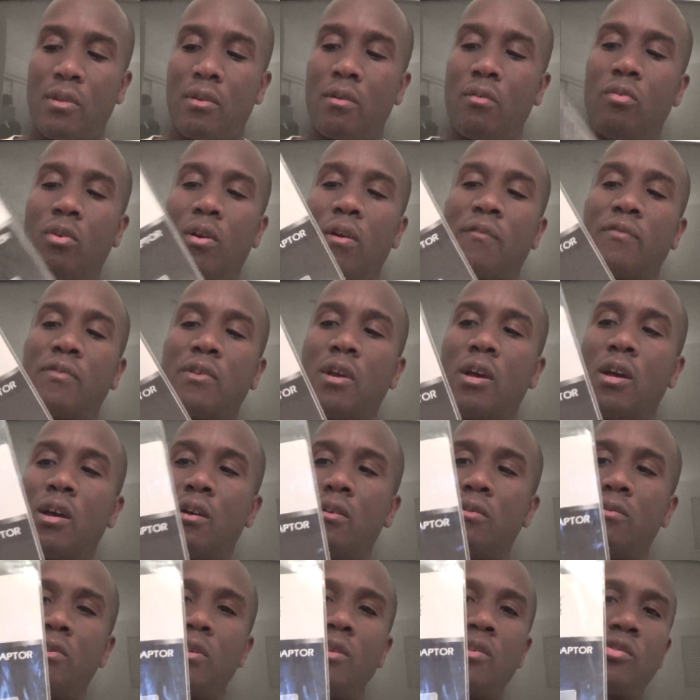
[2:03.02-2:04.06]
with the
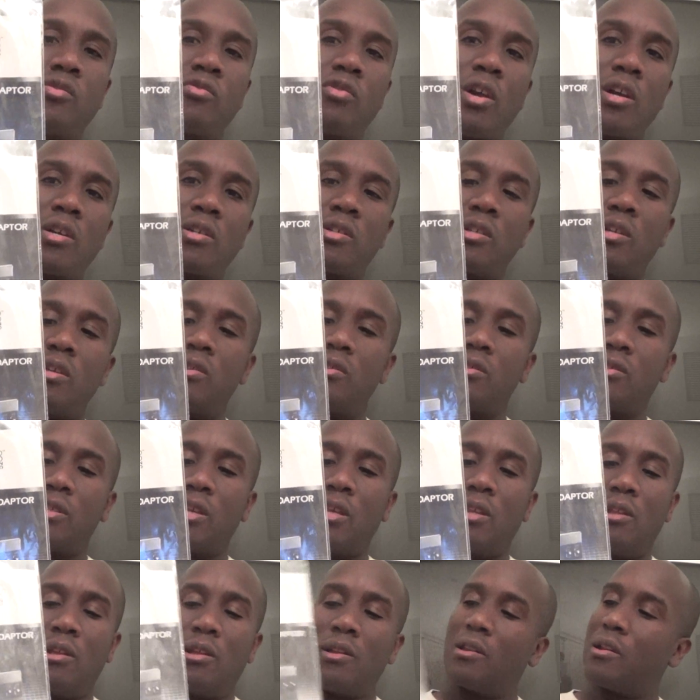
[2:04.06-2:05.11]
instructions,
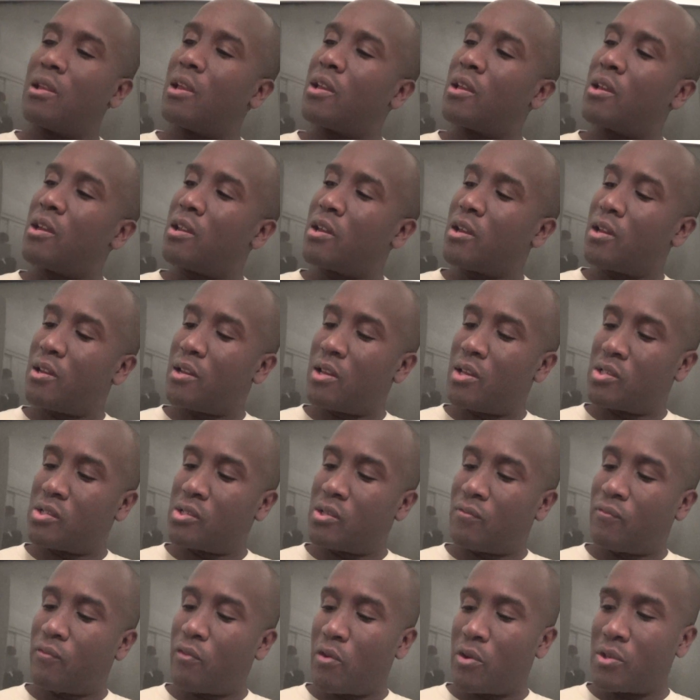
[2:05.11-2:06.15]
still in good
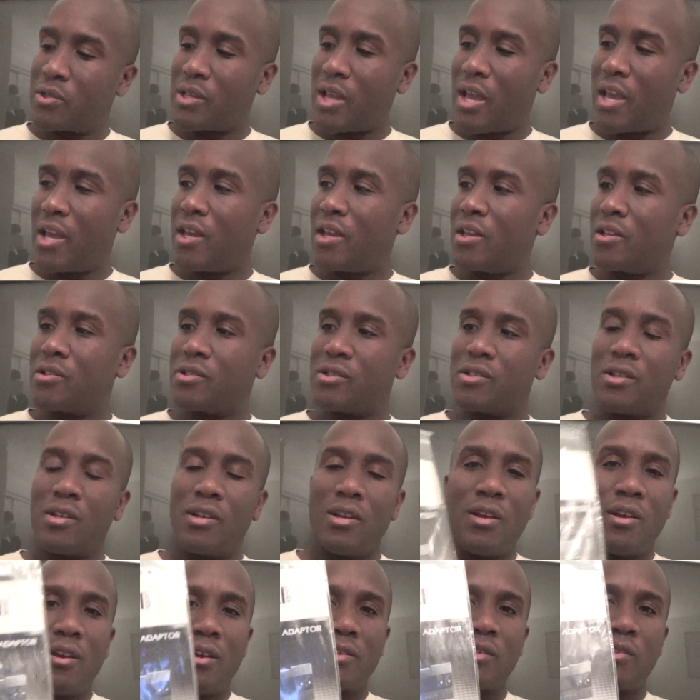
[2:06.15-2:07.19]
condition for its age.
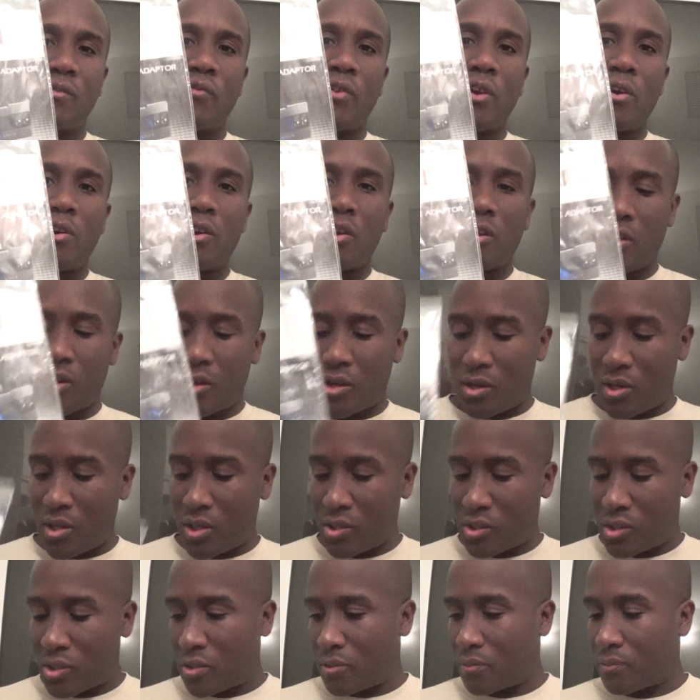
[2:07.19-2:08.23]
It's in very good
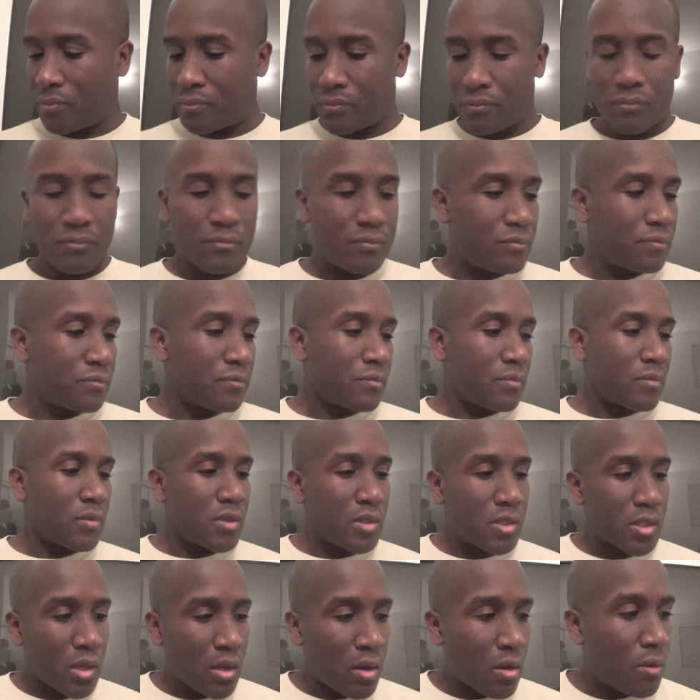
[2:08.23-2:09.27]
condition,
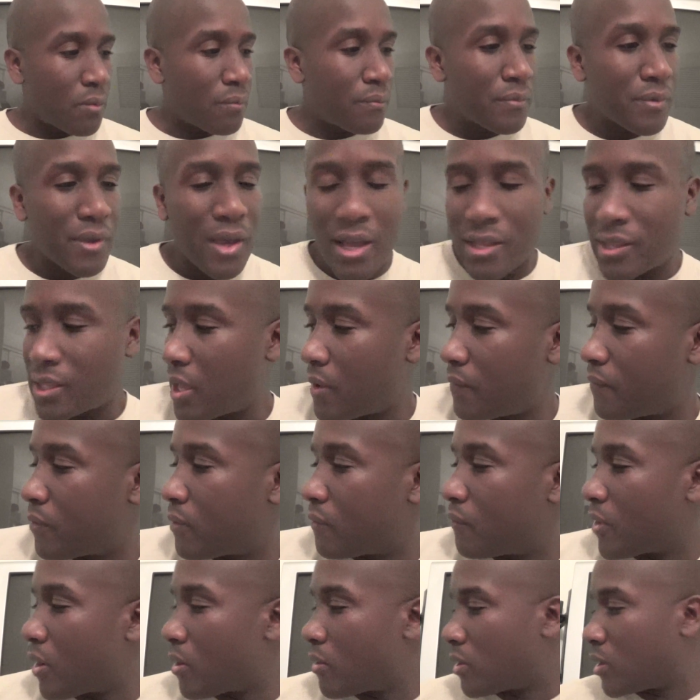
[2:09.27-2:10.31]
so got that for a
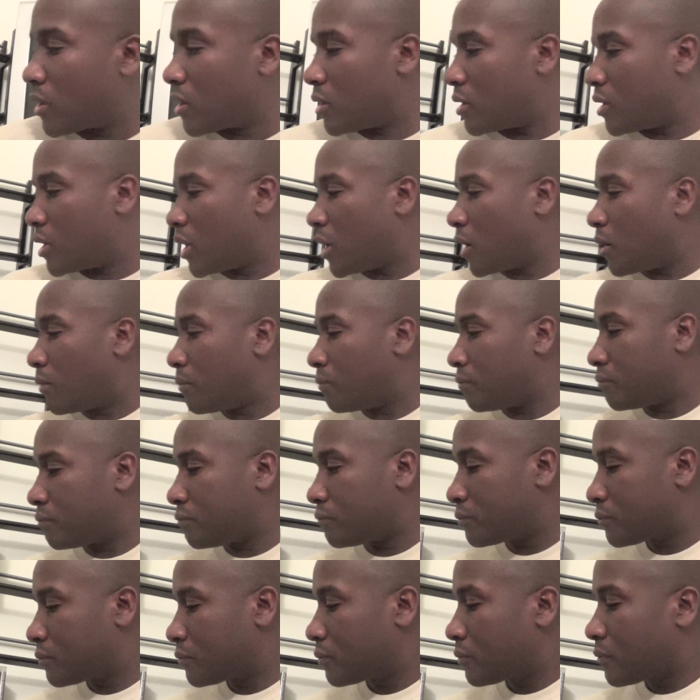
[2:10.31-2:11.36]
very good deal.
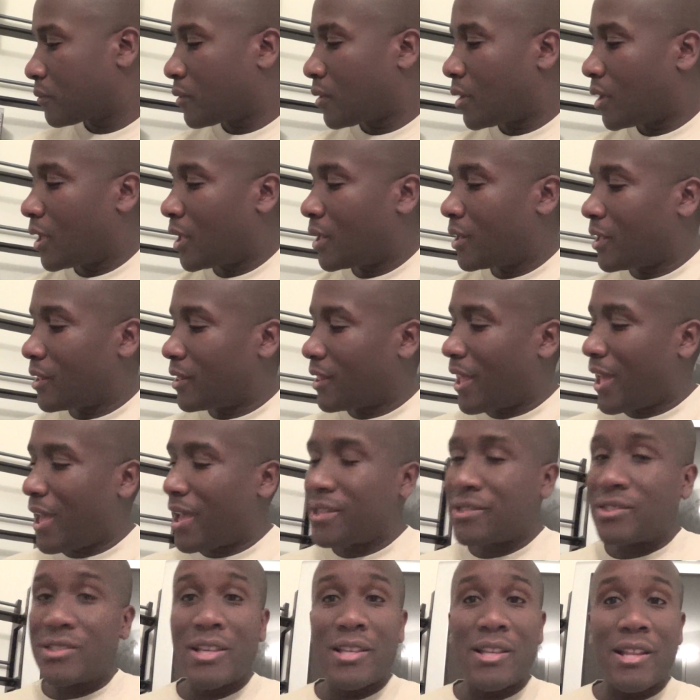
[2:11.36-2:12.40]
And the
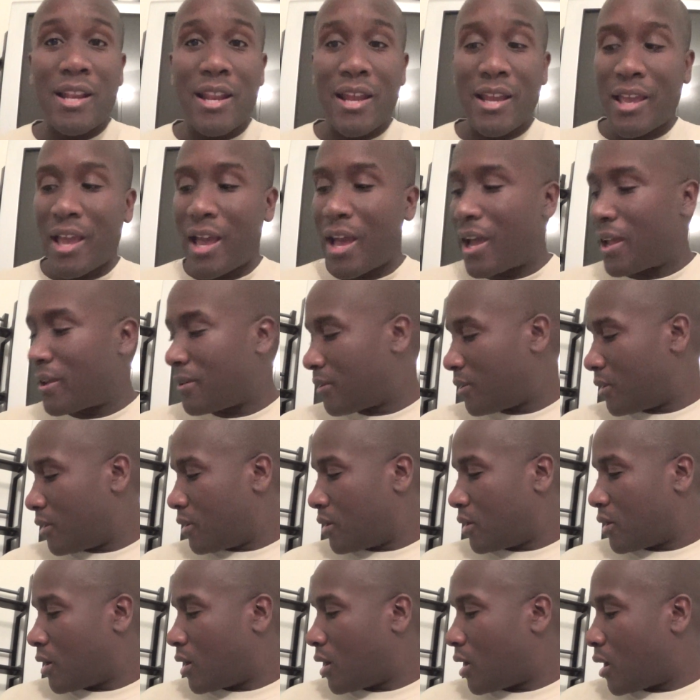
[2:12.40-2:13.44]
last thing that I got
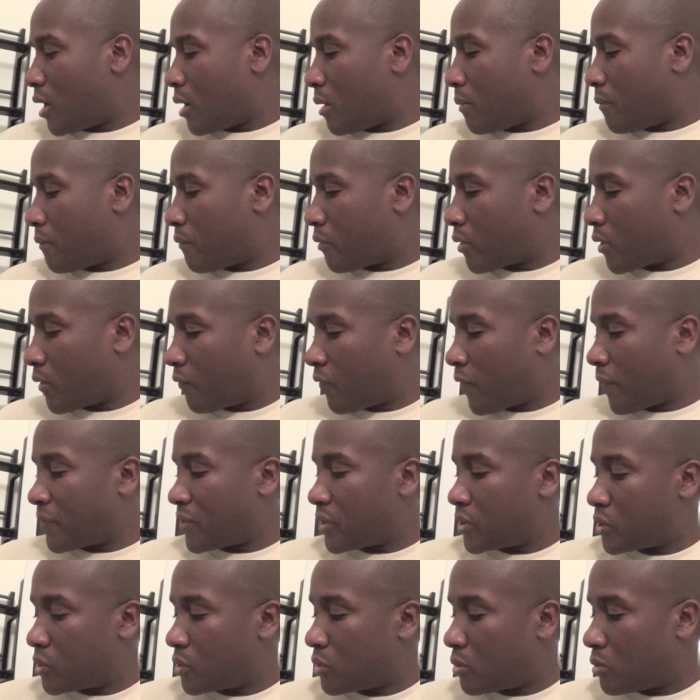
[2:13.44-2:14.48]
for the
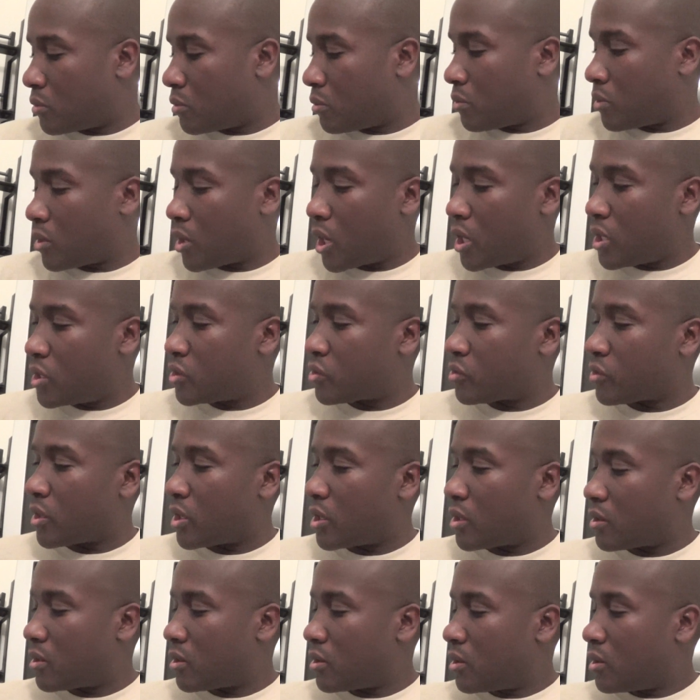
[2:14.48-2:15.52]

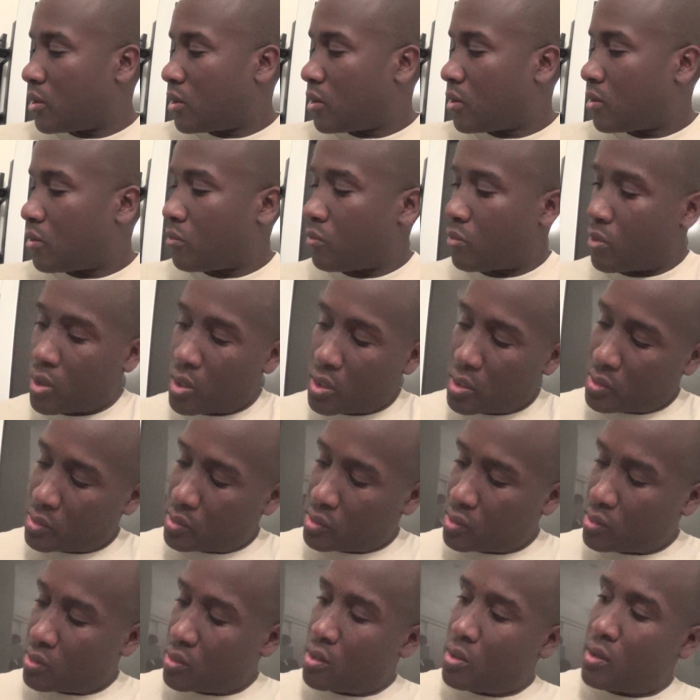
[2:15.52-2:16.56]
5200
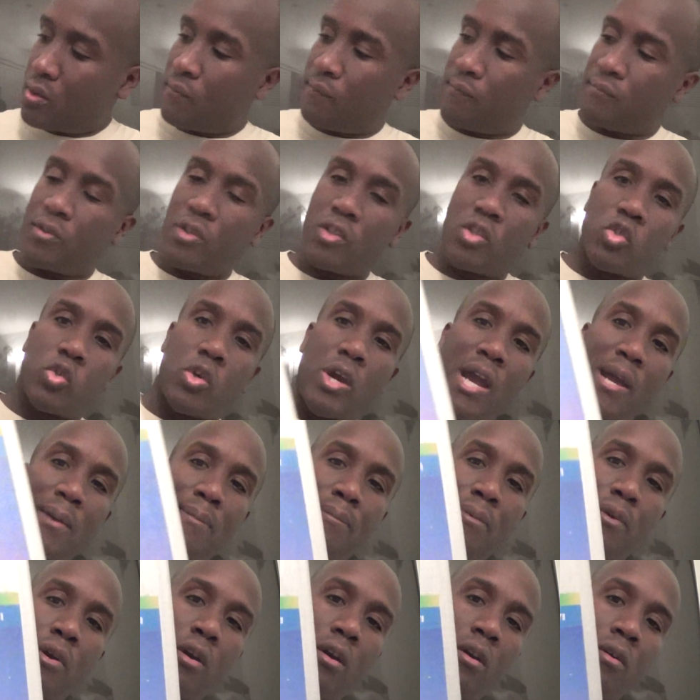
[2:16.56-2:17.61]
was the
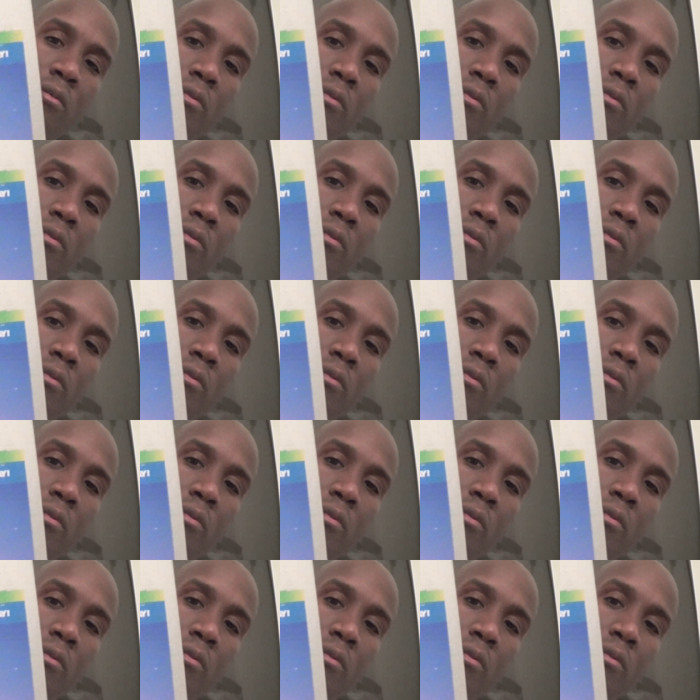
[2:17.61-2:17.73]
trackball,